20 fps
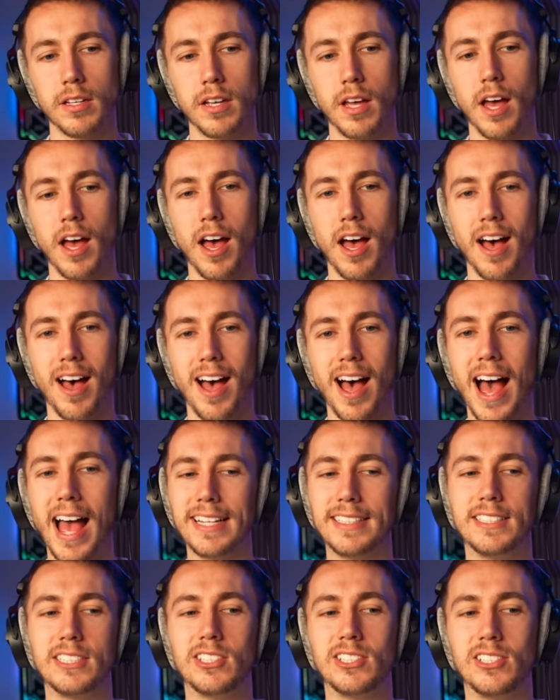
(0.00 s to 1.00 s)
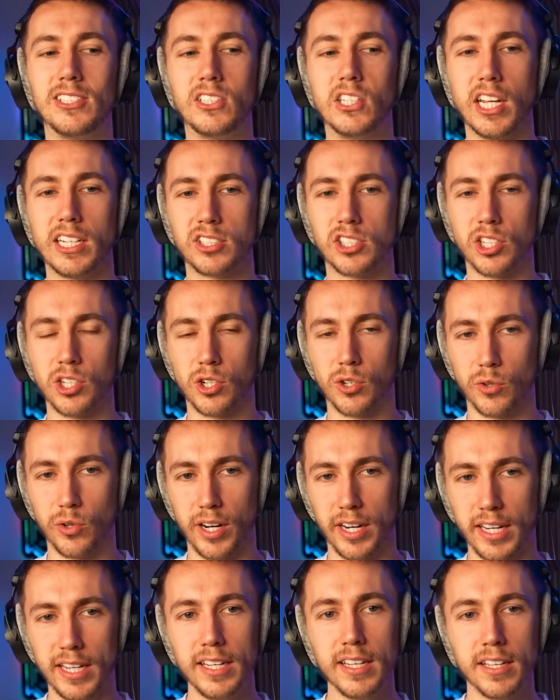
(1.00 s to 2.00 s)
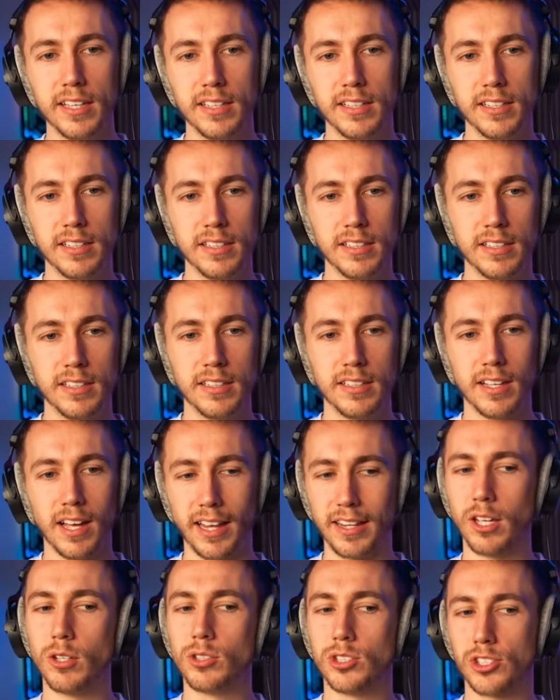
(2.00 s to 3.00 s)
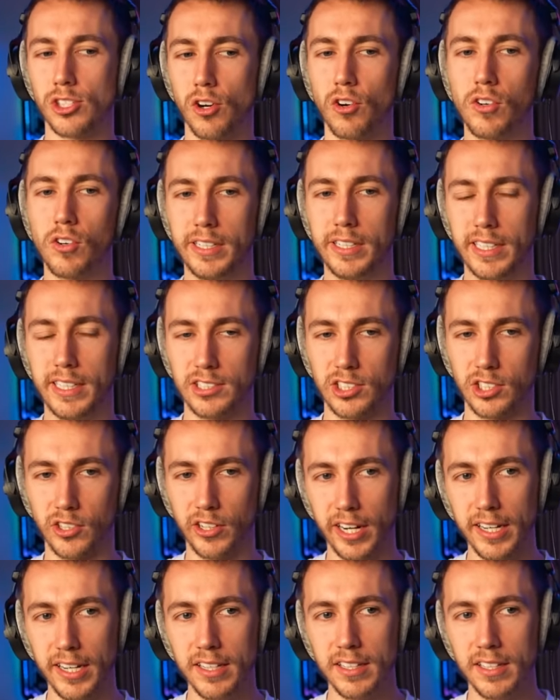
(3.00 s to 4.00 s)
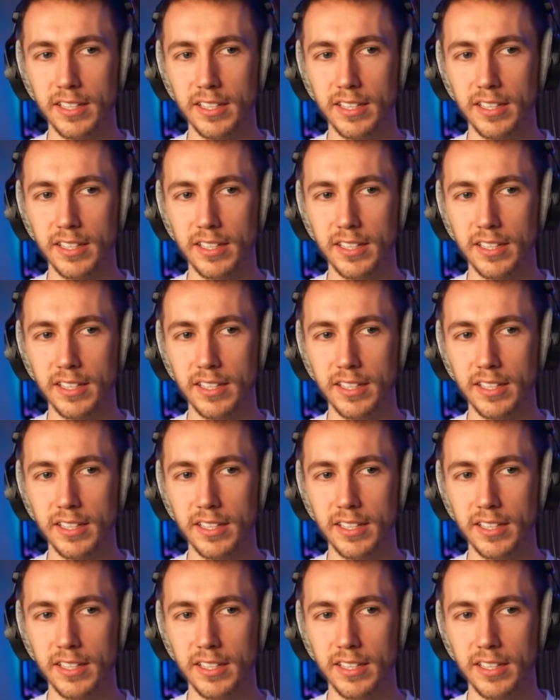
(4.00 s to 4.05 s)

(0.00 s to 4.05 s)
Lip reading: I disagree. I don't strongly disagree.